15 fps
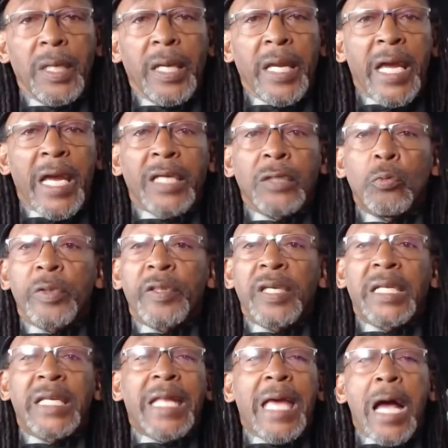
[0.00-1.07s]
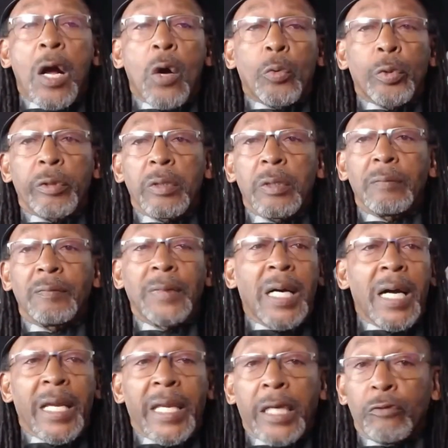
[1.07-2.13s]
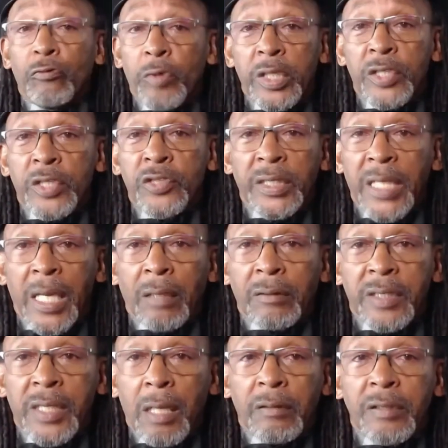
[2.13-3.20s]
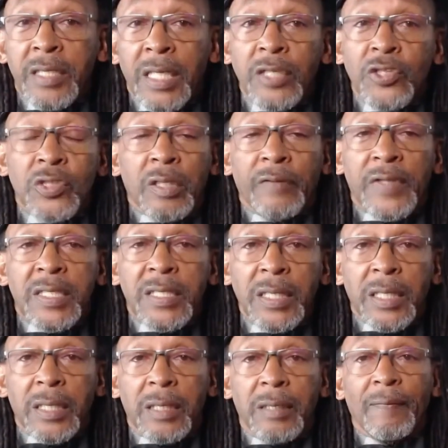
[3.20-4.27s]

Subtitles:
and within an hour, I had reached the downtown section of the city.